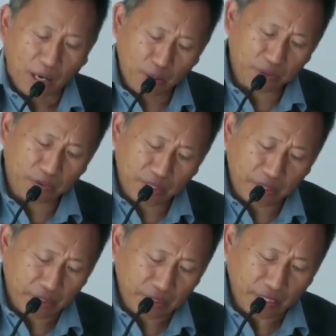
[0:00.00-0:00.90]

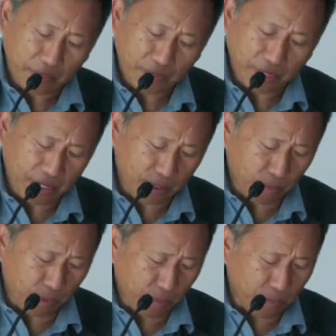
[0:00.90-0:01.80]
However, some
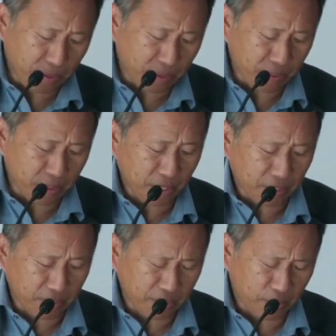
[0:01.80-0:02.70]
telecom operators
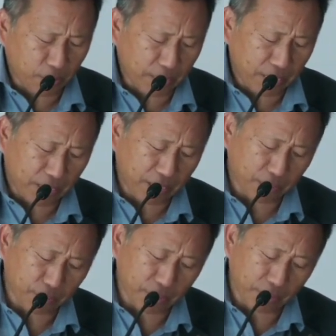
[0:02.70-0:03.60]
are still going
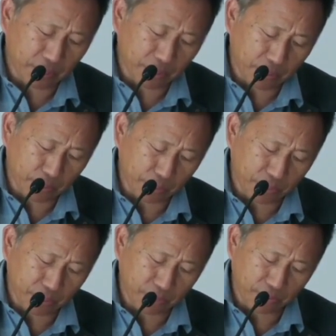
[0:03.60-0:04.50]
ahead with underground
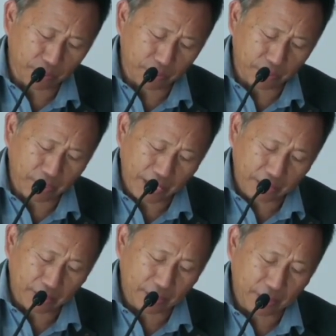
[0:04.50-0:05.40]
optical fiber
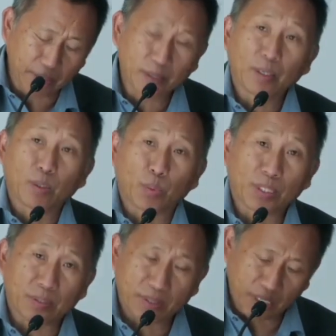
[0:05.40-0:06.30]
laying,
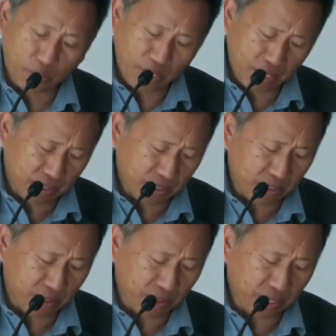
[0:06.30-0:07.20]
which
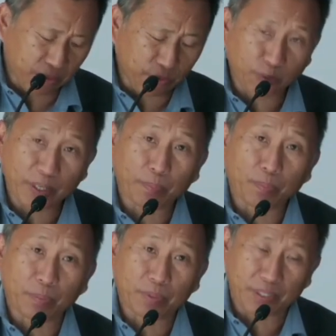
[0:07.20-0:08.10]
requires
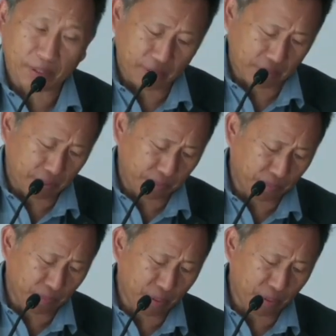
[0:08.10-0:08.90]
right-of-way permissions.